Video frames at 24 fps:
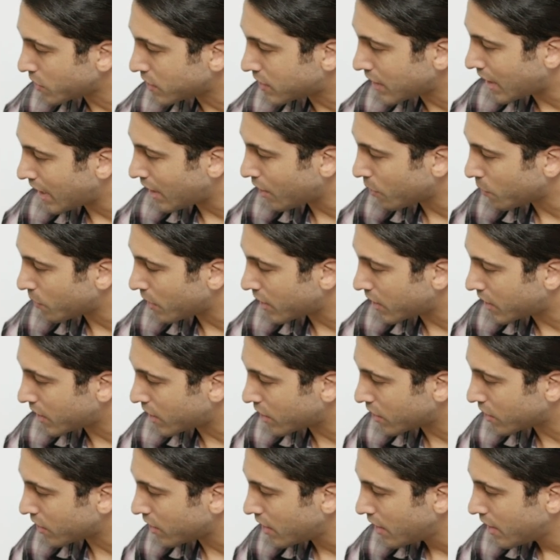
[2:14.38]
dial right
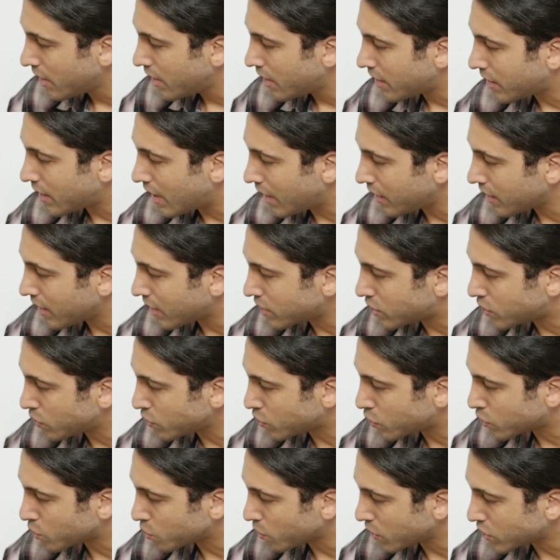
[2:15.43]
here that lets you
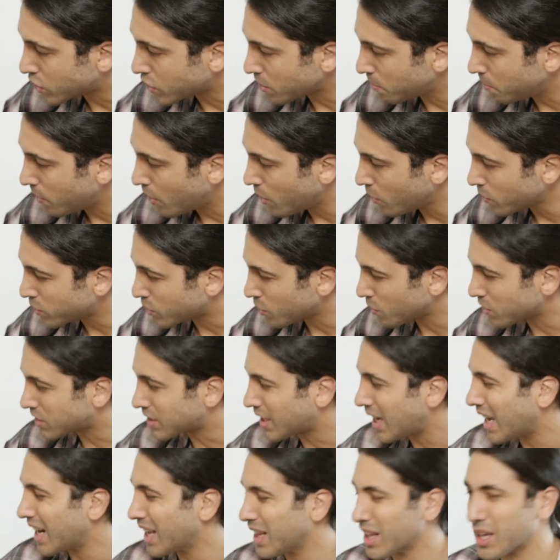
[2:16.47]
switch the mode. So it's
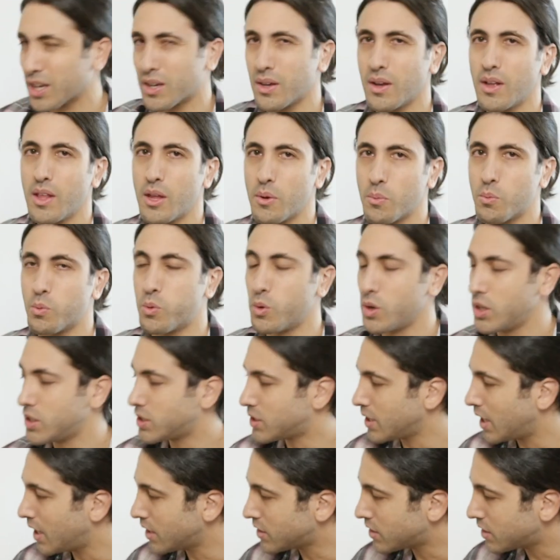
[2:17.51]
kind of like
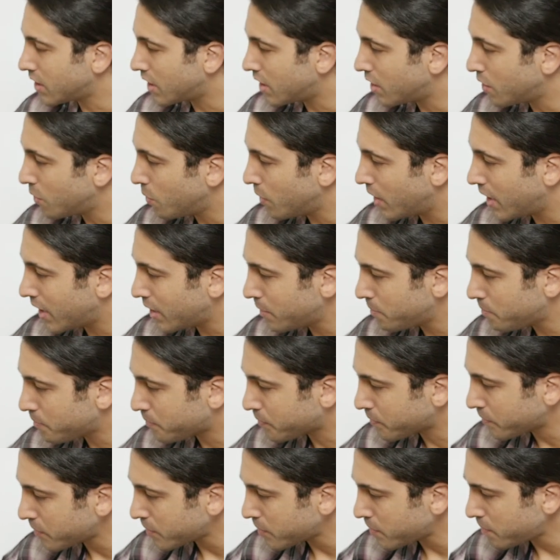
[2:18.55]
presets in a way.
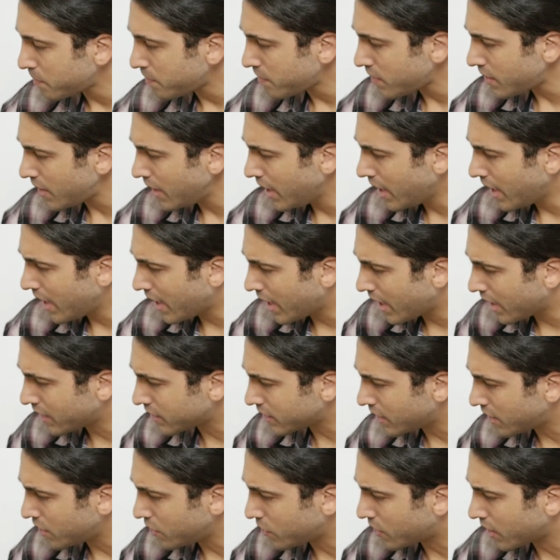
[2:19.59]

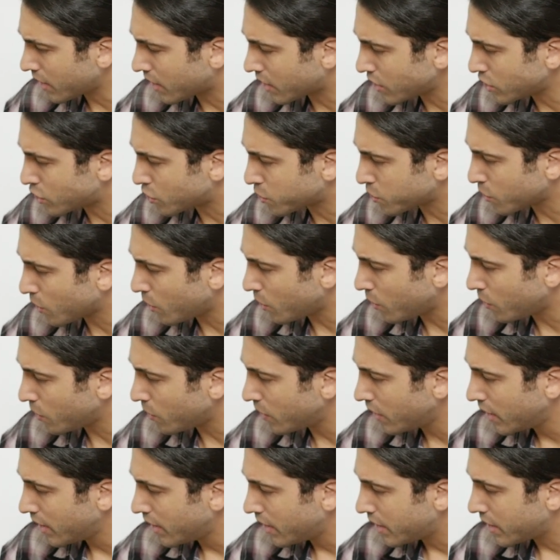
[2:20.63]
And then you can
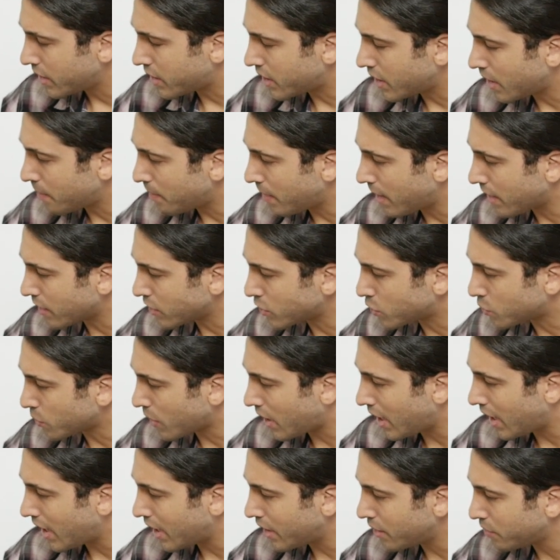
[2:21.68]
control the amount of
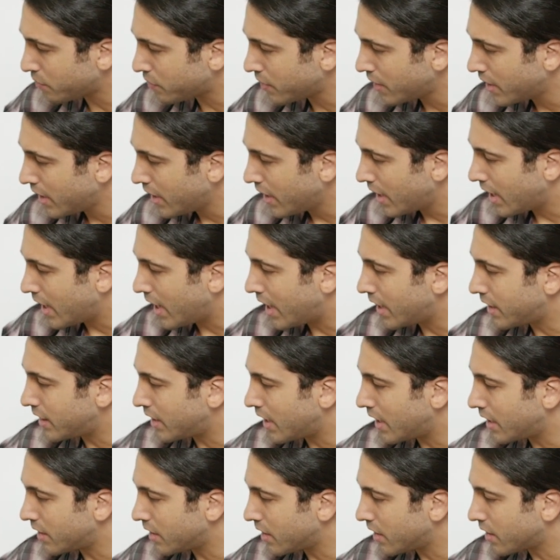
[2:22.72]
drive and
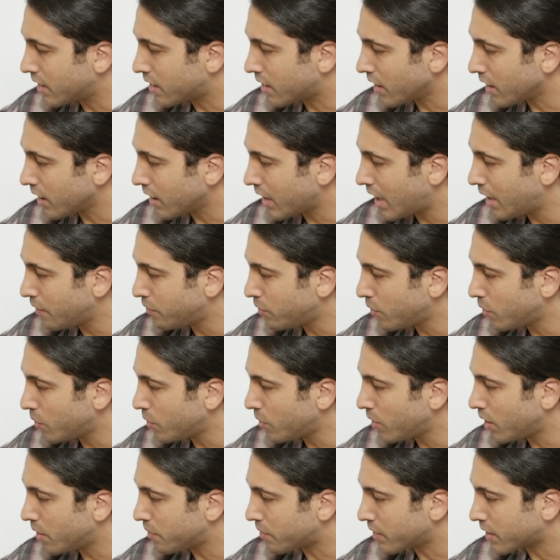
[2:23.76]
then the
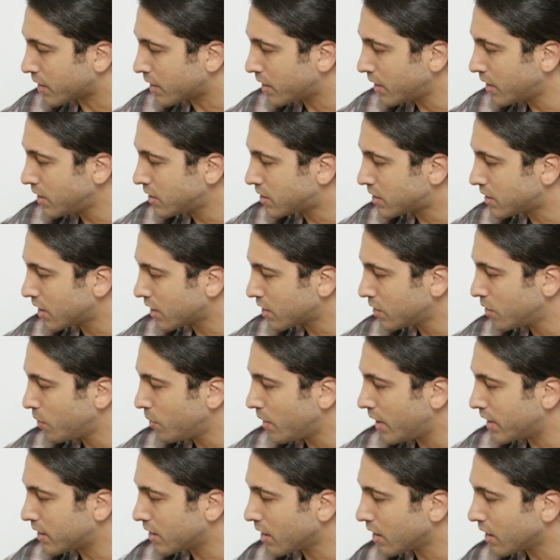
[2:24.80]
level of the clean signal
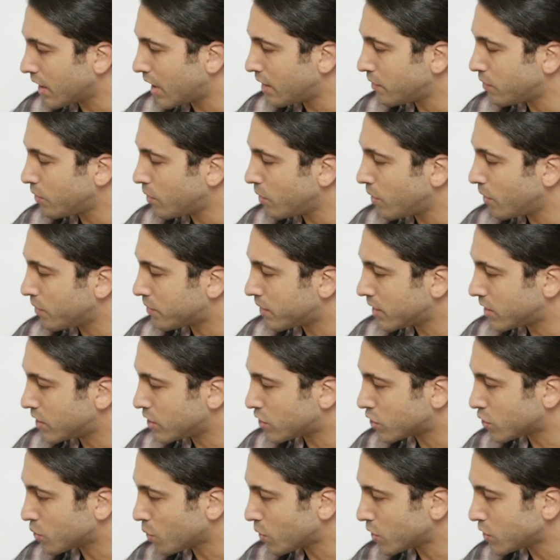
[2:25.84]
and the level of the
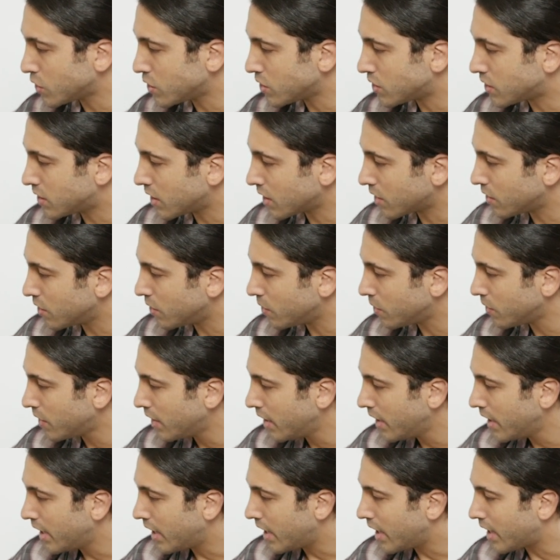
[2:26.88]
distortion signal.
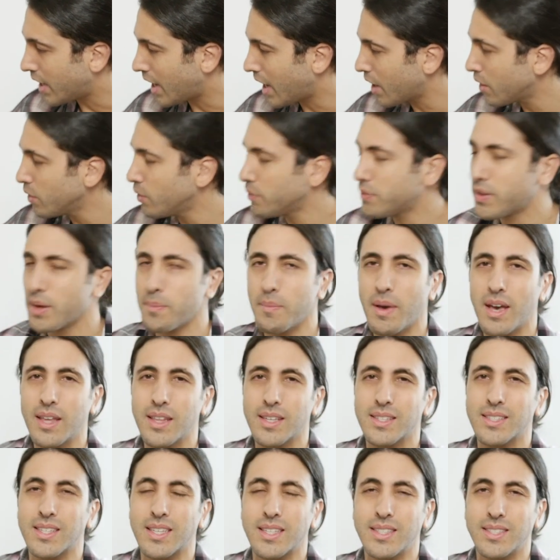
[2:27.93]
And I don't know if they make
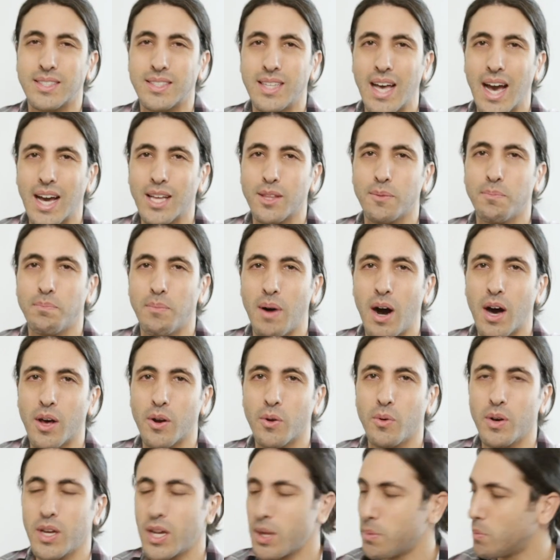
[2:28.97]
this exact
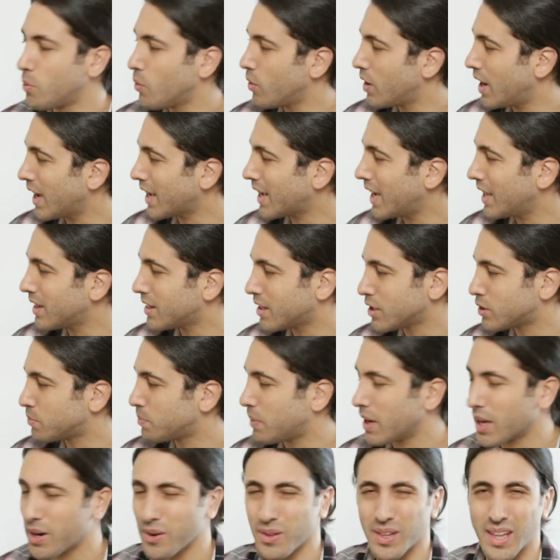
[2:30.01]
model anymore. I got this
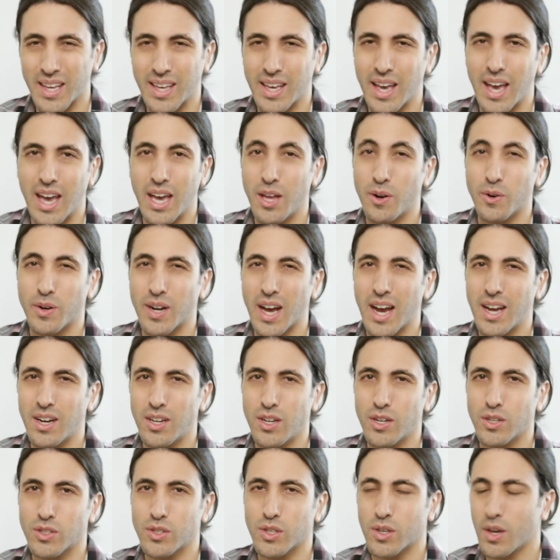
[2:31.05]
pedal like 8 or 9
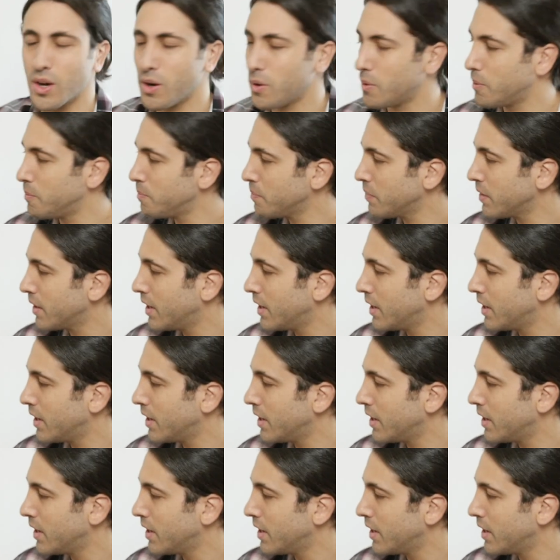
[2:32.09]
years ago.